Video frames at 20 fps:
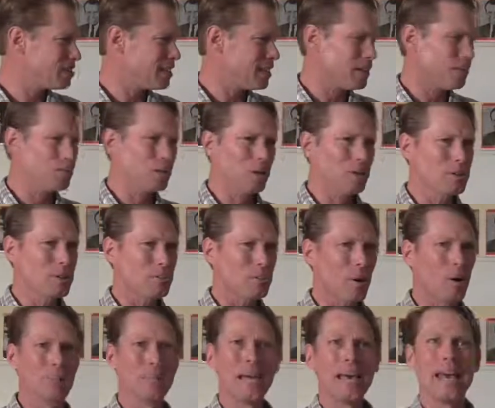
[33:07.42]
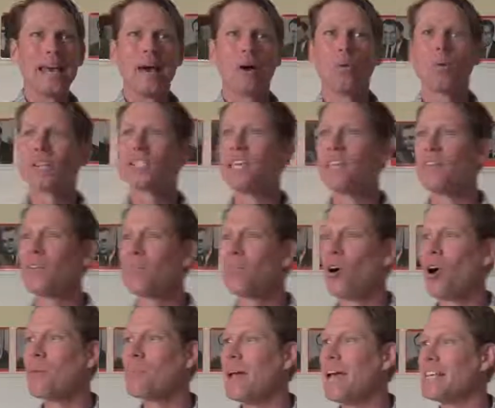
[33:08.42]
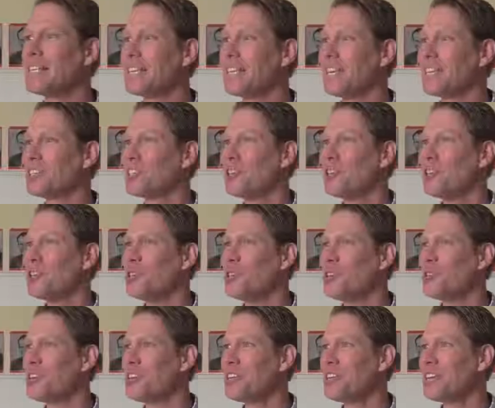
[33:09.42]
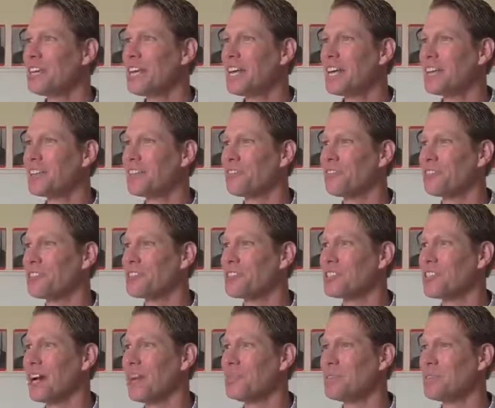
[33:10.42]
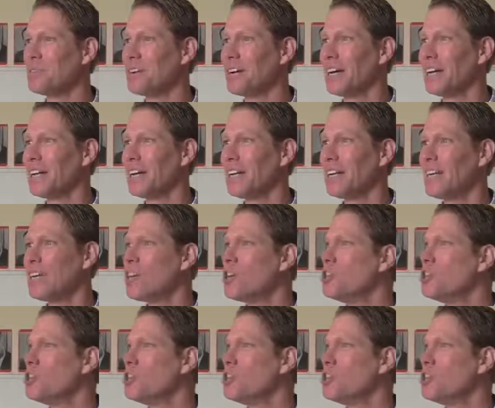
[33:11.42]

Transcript: isn't it? Brilliant poem. What's even more amazing is you didn't get it the first time you read it.